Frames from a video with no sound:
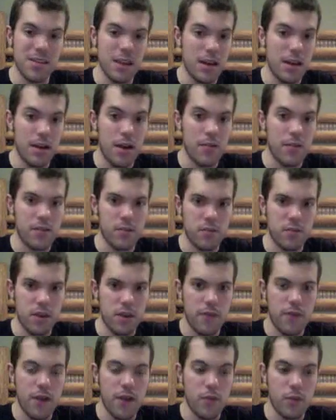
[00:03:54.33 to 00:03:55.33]
it obviously was
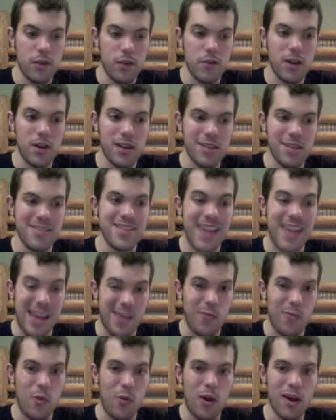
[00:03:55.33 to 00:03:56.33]
not for everyone. There were at least
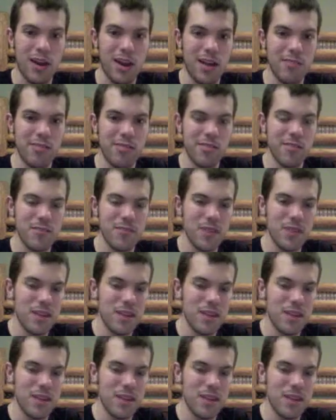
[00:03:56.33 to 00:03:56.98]
10 walkouts